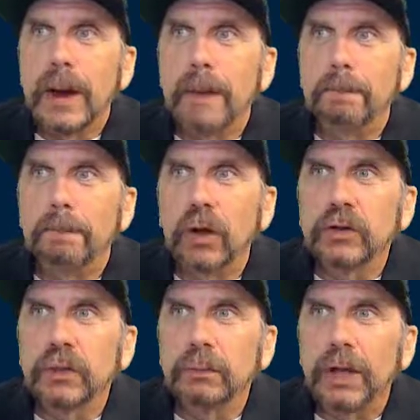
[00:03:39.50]

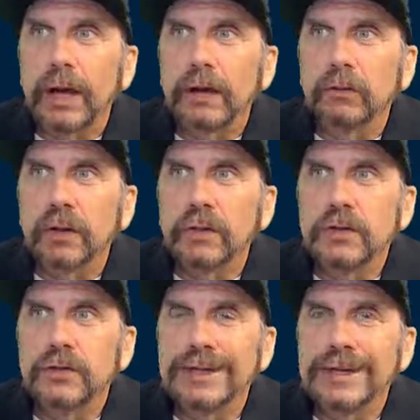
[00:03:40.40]
multiply it, right? We
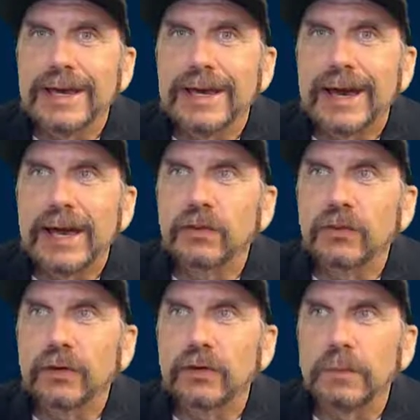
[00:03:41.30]
use the
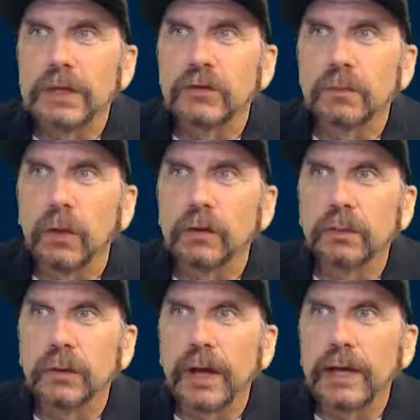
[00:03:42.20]
asterisk means
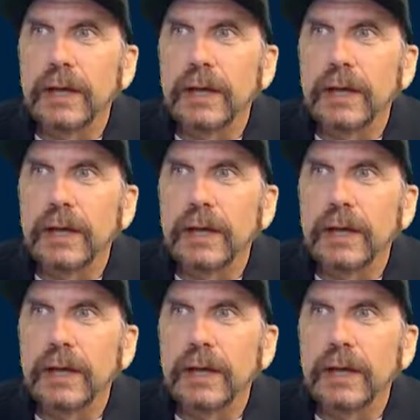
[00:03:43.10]
multiply